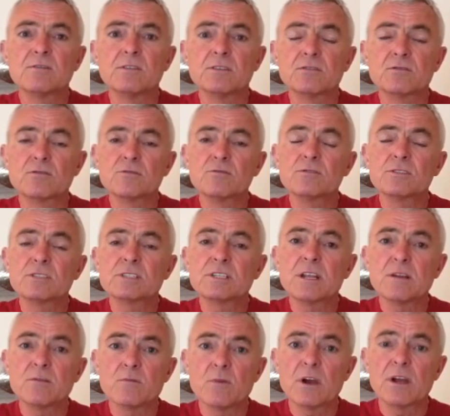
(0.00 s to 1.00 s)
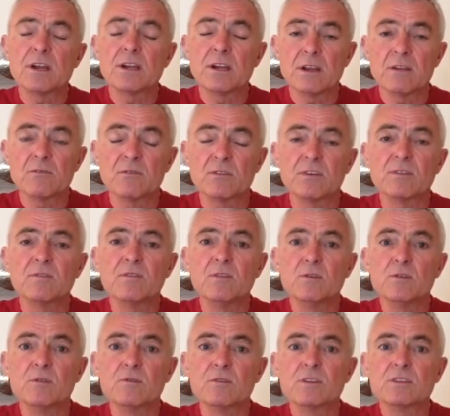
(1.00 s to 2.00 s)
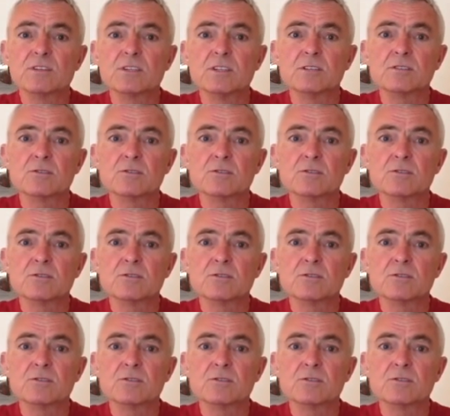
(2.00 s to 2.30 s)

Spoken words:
a true statewide effort of the university.